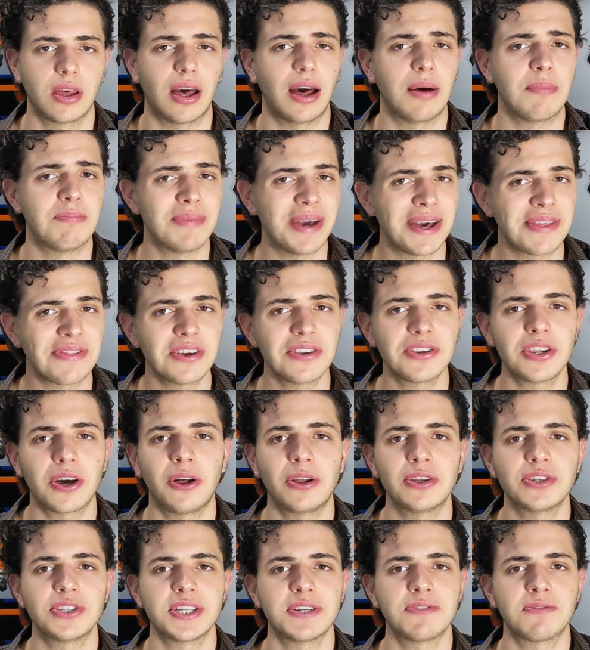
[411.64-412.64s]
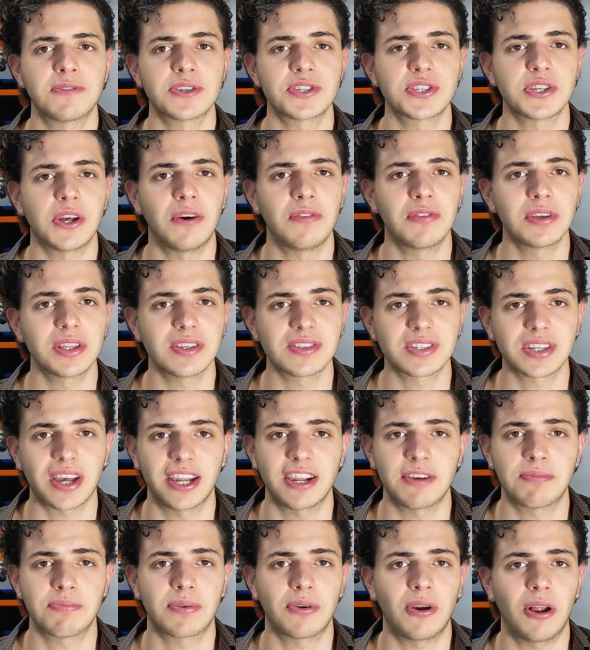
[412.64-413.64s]
A methodology for solving this
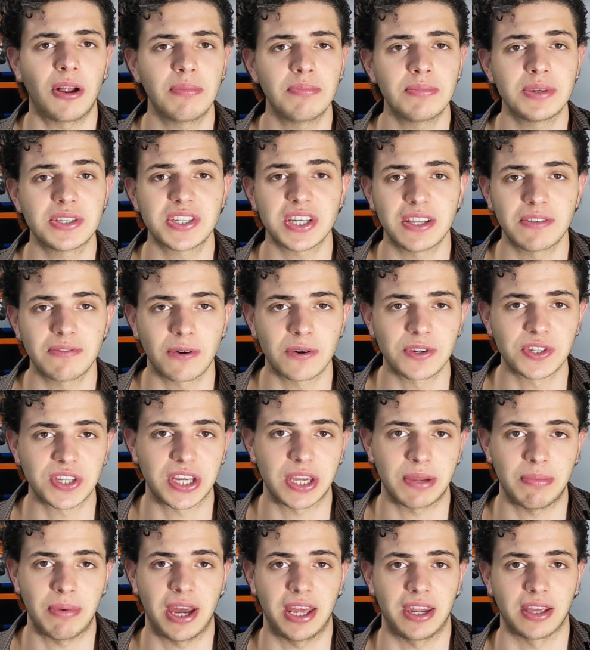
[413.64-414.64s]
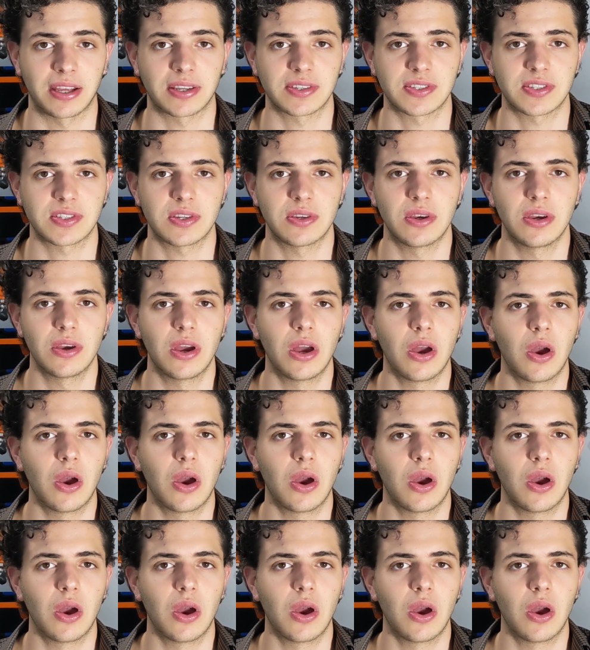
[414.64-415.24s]
kind of problem is inverse kinematics,